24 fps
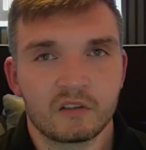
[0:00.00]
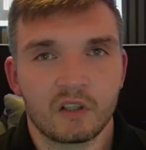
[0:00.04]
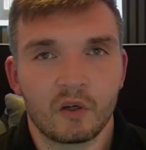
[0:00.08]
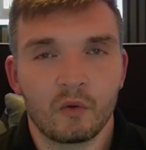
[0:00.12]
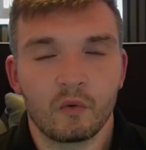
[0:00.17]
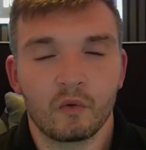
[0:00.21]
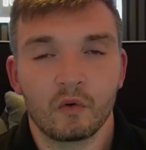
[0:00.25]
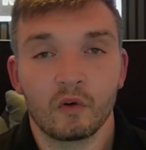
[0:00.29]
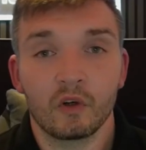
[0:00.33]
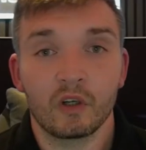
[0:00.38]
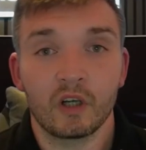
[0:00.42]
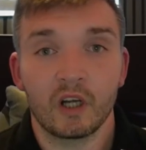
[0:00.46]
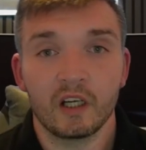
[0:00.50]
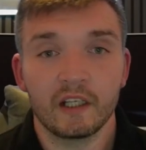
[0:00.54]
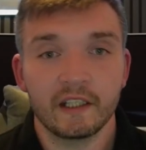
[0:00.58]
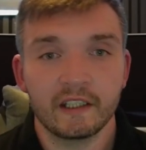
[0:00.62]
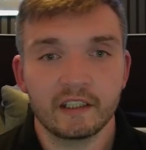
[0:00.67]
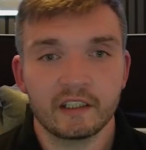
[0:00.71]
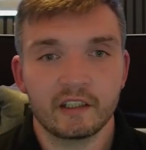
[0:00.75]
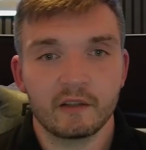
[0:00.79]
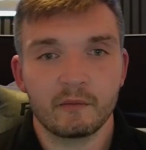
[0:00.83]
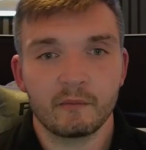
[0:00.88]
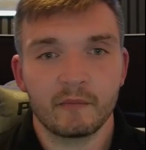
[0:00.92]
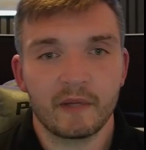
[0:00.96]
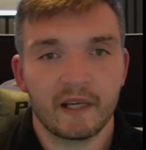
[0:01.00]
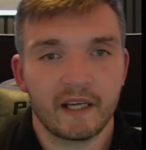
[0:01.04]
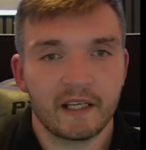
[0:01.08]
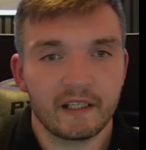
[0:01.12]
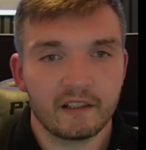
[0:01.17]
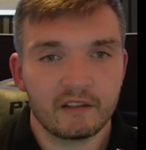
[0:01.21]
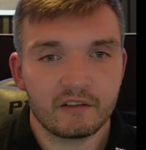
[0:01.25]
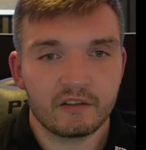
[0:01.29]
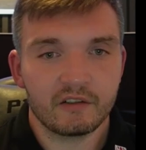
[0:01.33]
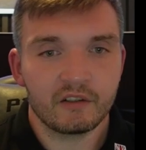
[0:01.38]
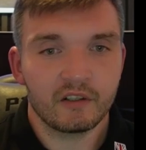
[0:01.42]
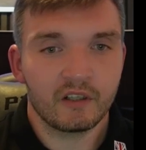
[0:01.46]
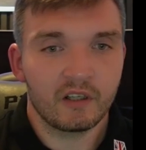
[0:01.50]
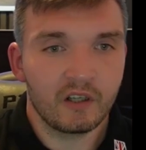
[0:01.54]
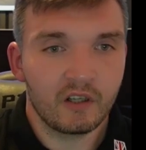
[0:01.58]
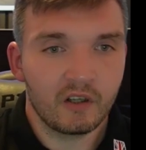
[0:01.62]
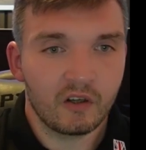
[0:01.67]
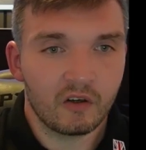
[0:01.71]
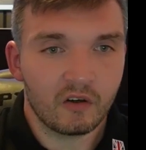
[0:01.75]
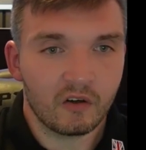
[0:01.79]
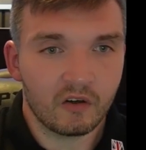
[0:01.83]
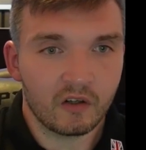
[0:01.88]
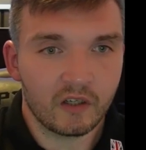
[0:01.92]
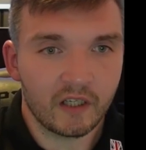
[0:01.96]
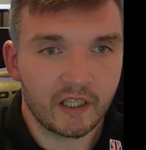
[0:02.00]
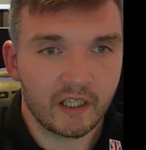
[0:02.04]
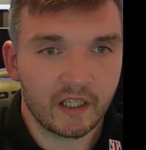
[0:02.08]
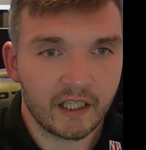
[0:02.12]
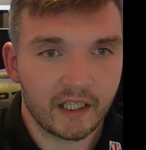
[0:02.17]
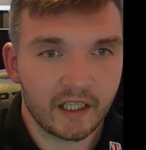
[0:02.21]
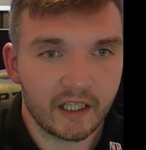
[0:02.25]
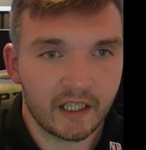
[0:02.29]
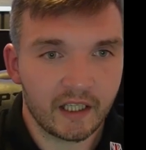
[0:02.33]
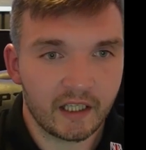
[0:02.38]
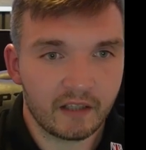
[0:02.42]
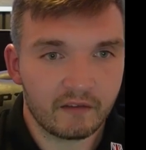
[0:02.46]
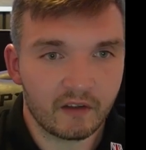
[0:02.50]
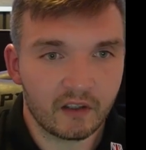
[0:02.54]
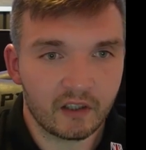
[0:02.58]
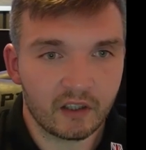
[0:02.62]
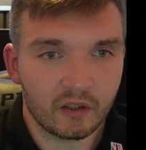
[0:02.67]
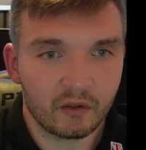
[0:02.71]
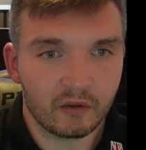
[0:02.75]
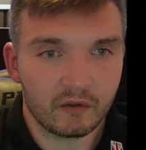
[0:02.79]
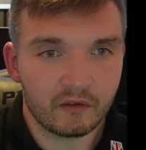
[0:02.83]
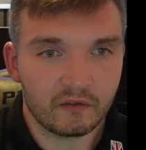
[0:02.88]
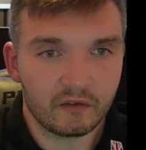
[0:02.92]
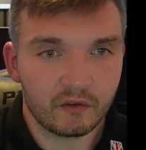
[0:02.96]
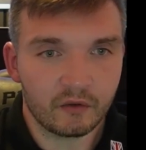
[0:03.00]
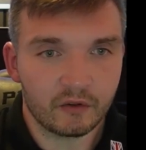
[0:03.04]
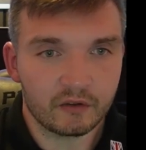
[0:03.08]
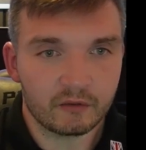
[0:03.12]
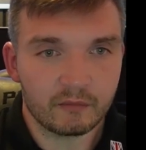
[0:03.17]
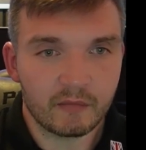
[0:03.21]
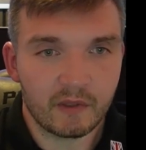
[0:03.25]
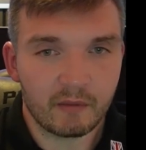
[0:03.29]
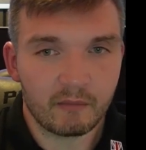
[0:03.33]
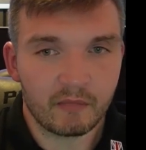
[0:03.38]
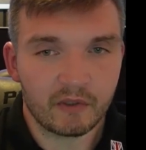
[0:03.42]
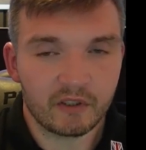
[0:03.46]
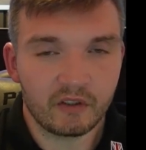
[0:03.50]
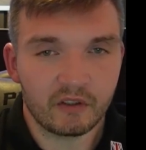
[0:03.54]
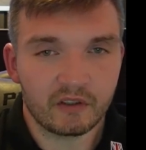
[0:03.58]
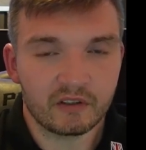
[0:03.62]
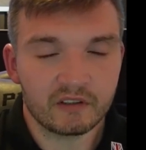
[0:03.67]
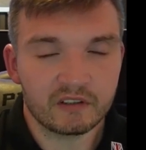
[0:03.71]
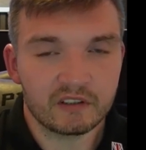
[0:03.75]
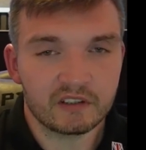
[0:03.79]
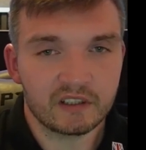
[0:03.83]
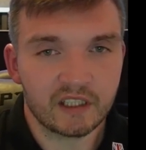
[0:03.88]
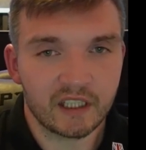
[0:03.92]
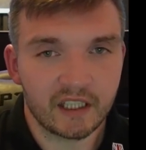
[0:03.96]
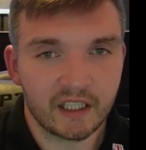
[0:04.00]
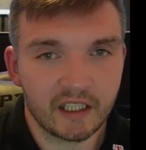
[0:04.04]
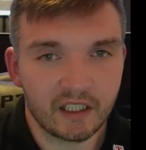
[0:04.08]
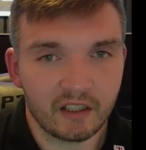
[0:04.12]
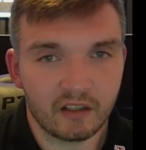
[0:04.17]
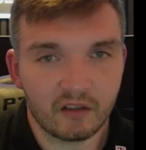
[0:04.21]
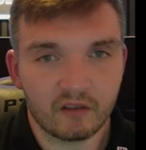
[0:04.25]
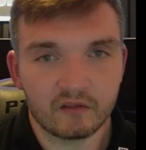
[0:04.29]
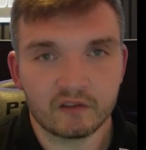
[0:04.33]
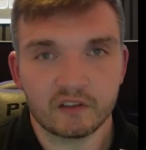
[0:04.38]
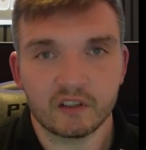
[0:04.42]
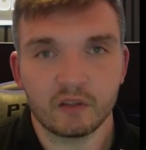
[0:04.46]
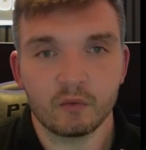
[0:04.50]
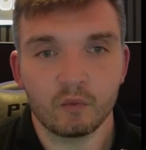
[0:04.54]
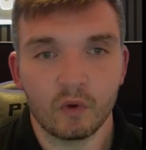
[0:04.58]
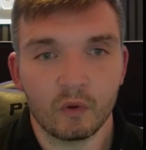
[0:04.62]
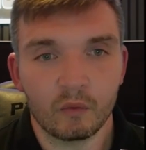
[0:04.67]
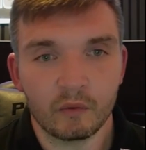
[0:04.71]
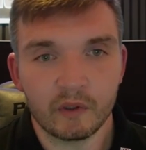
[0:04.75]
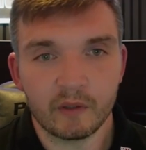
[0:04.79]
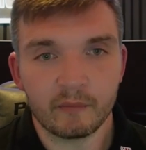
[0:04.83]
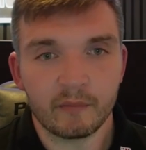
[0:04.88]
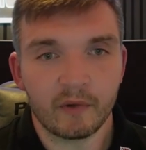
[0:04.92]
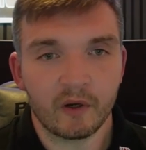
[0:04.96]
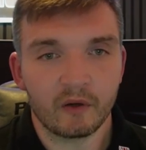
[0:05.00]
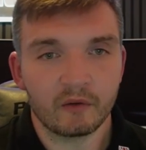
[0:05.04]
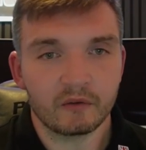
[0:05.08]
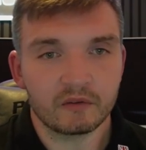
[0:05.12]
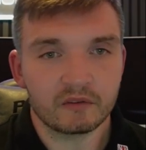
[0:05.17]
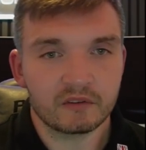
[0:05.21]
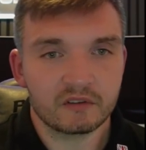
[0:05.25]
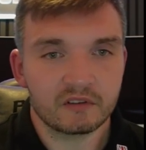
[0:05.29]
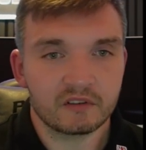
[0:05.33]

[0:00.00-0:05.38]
we're on our LinkedIn page. On here, if I go, you guys remember, you can see obviously what we post.